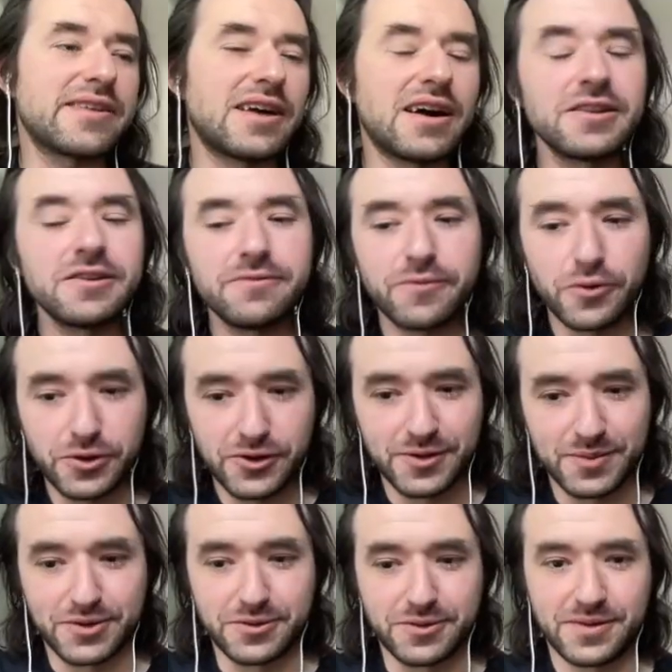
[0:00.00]

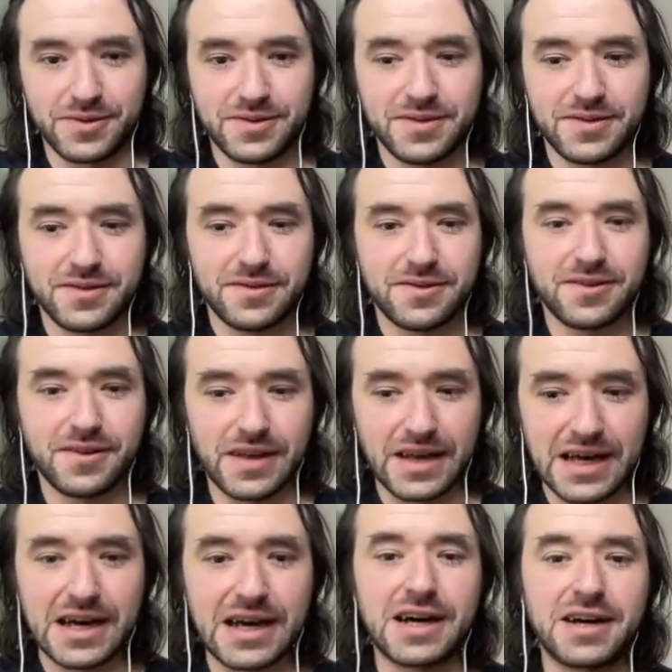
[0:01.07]
unavoidable to
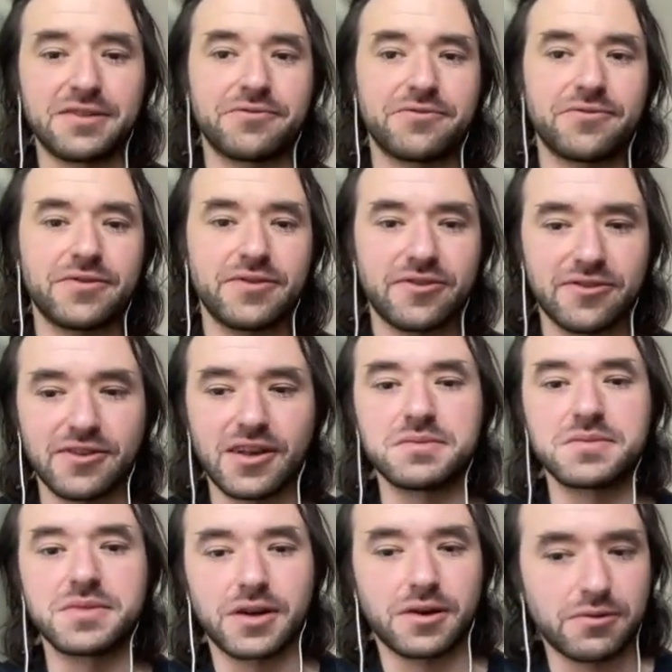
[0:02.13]
have
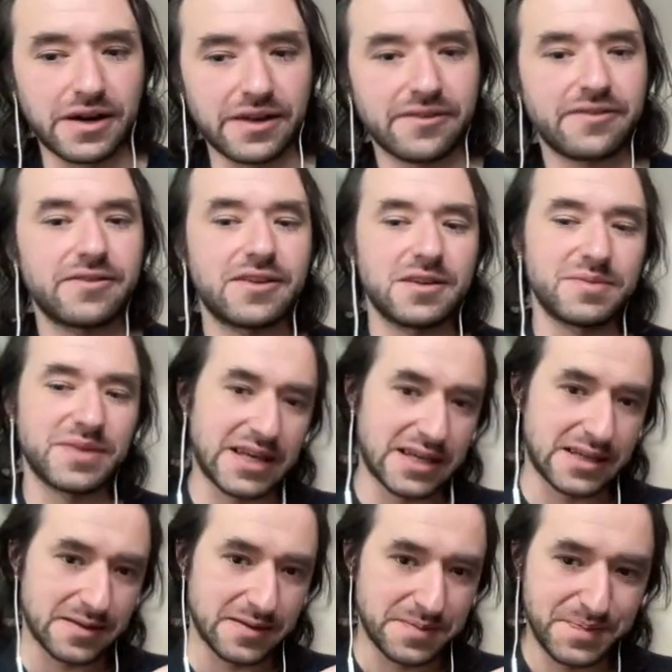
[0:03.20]
some requests coming
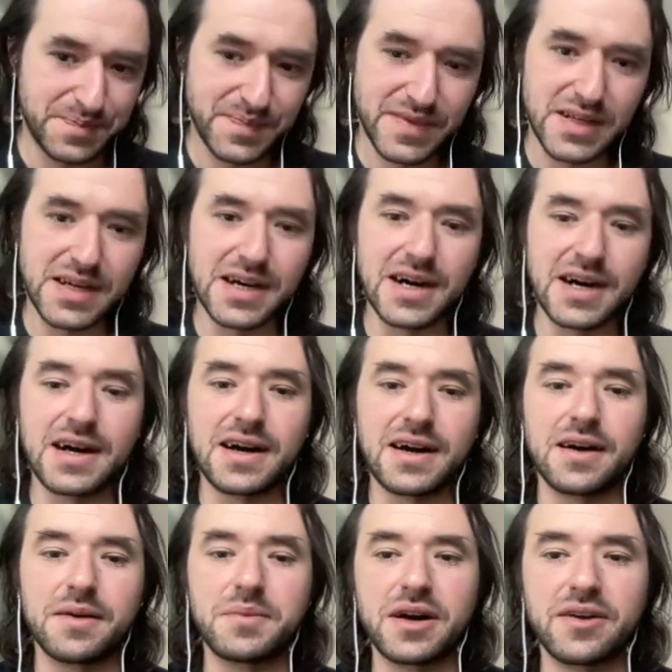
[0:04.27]
in.
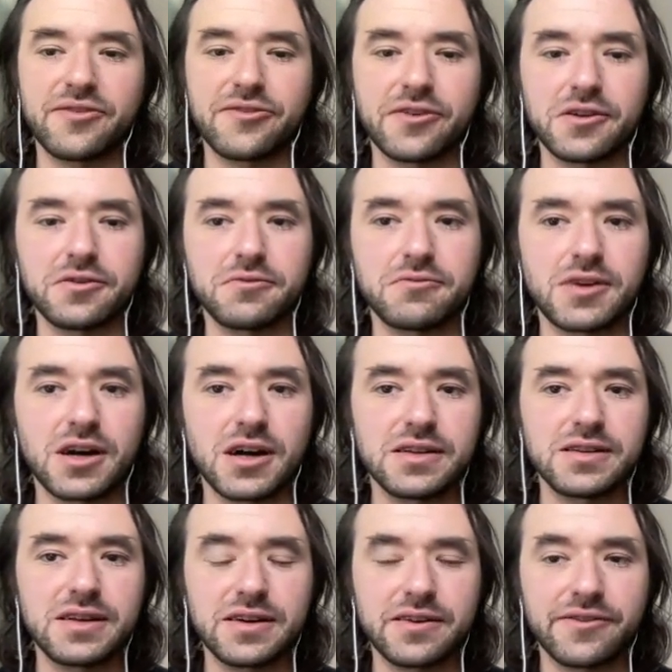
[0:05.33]
So
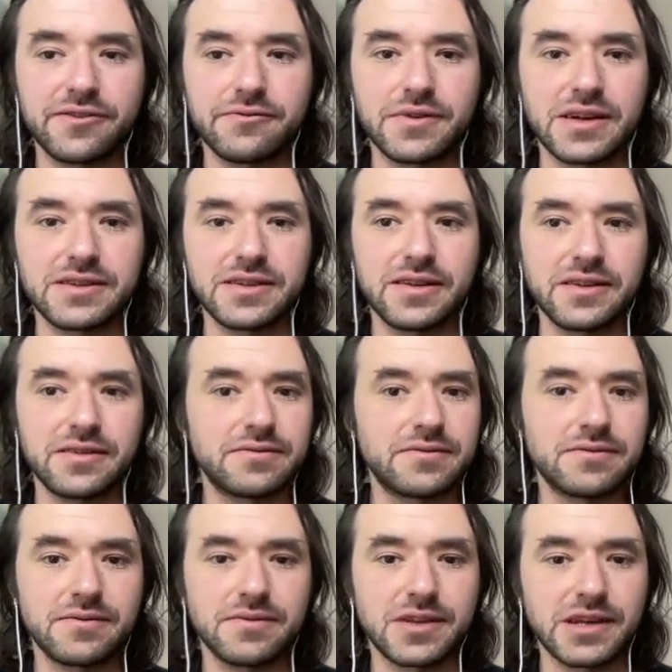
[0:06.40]
rather
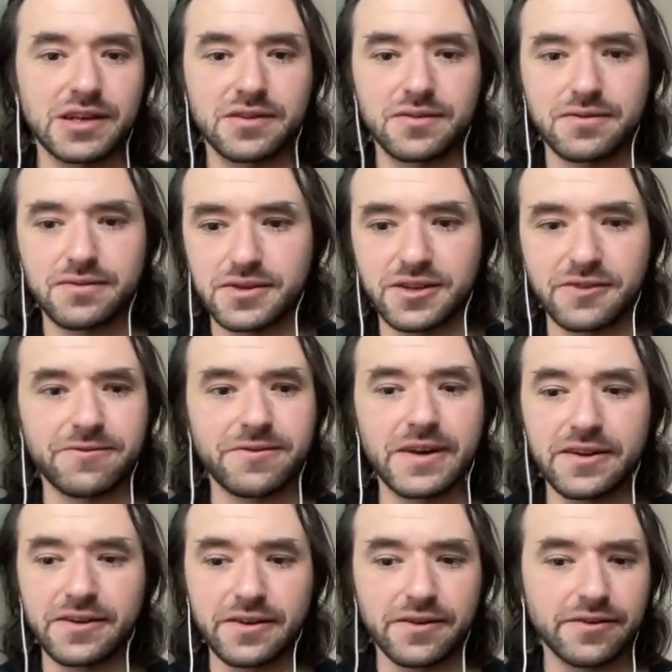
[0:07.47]
than like
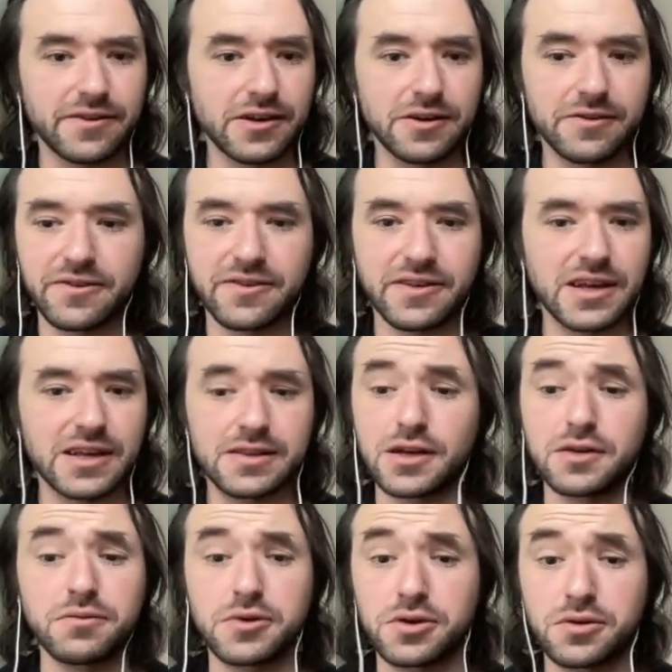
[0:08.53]
defending yourself and saying
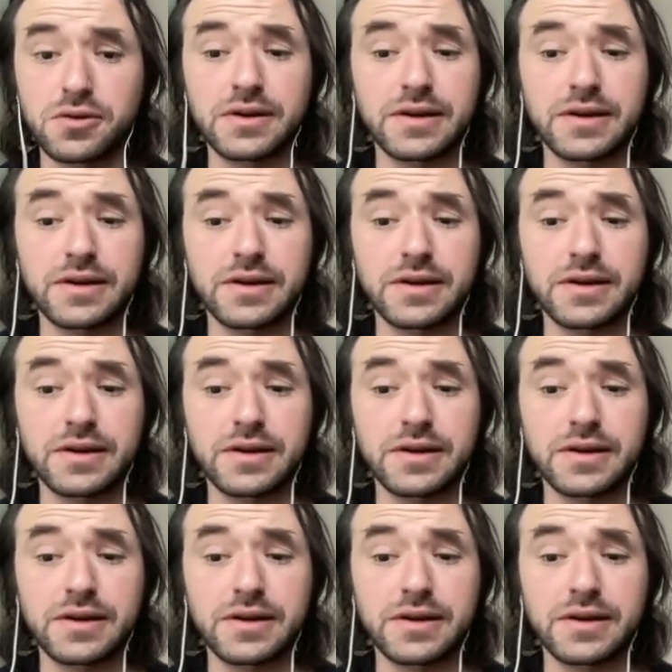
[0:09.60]
no, we're not going to